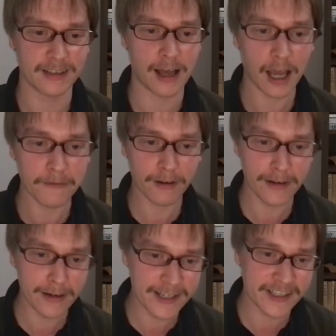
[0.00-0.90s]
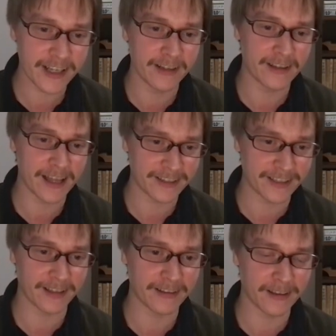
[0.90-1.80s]
I've clearly seen that
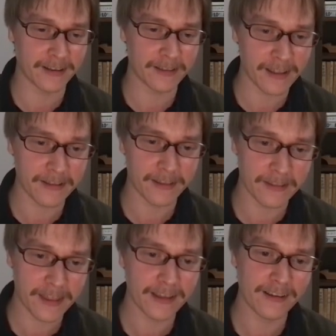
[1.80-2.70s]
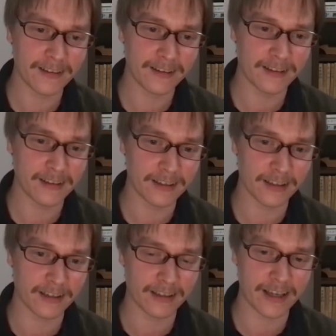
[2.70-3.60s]
they
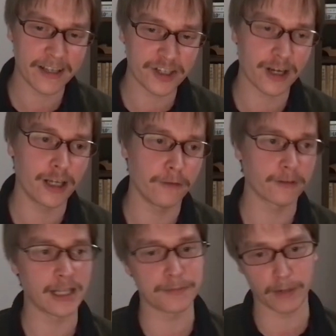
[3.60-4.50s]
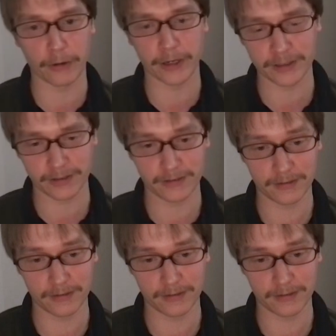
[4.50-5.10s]
catch a kind of glimpse about it.